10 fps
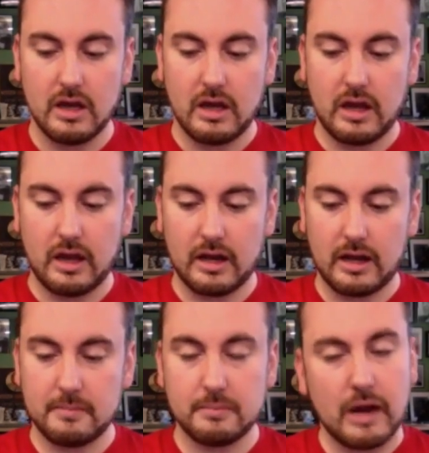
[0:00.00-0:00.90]
And
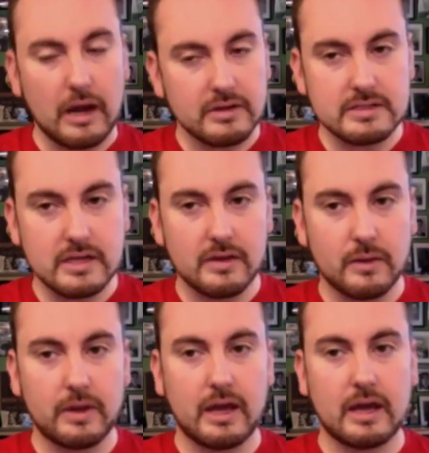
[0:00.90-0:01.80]
I'm proud to say that
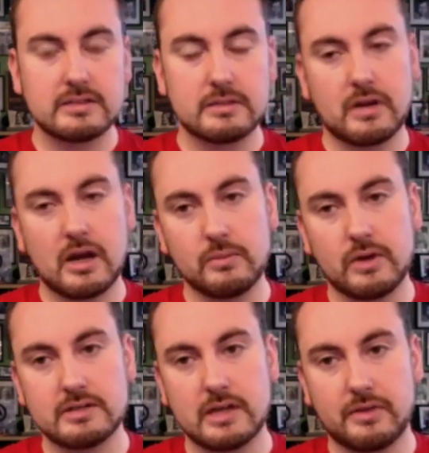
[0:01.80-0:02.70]
we had some
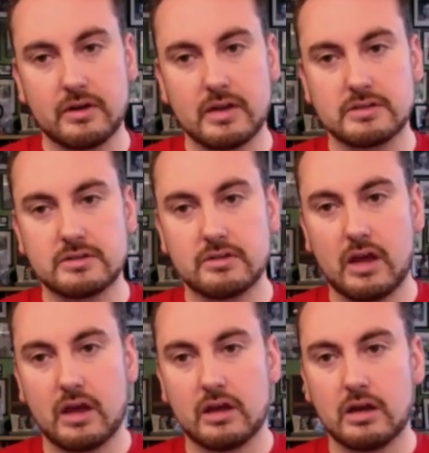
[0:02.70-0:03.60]
comrades out there
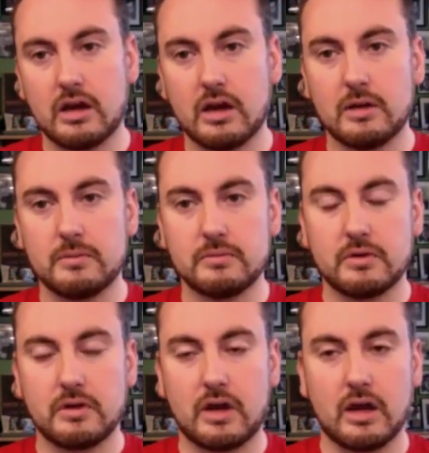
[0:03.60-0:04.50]
yesterday
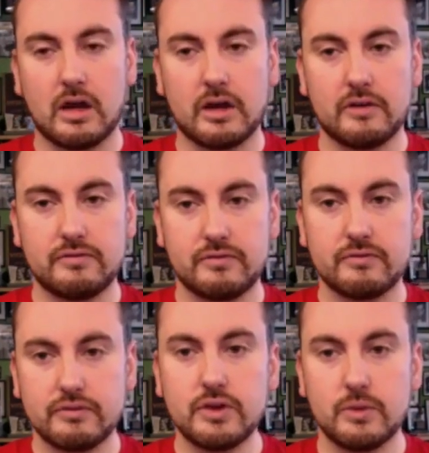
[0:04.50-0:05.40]
on a
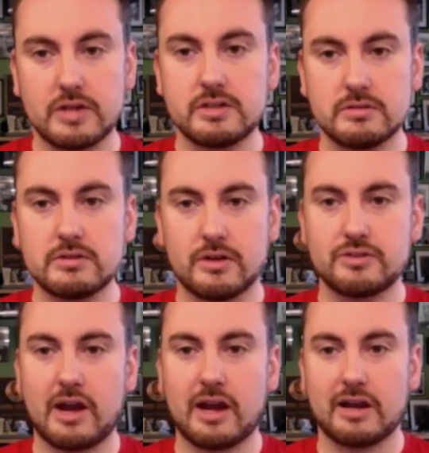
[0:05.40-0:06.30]
few issues, you know,
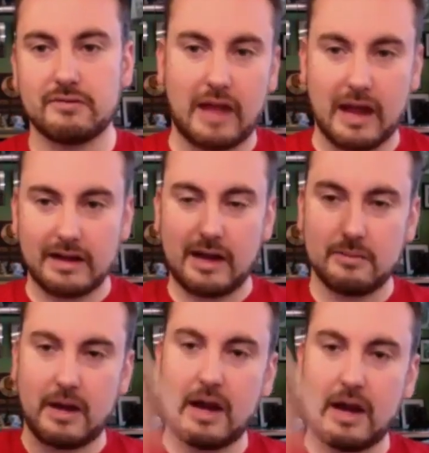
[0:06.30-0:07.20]
trying to flag
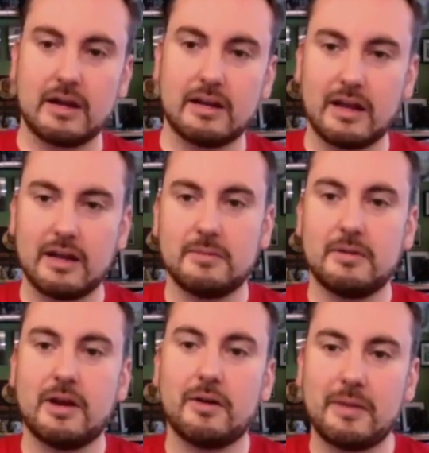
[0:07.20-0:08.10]
down Biden and let him
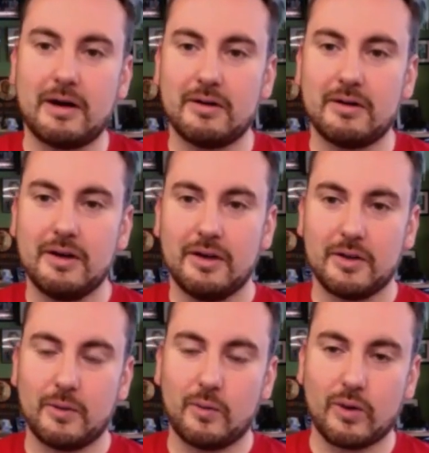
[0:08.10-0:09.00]
know about
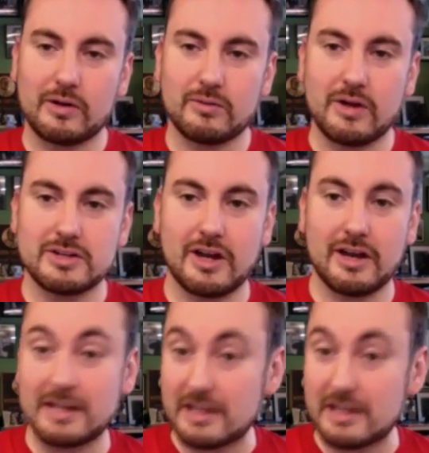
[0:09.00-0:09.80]
the war in Russia and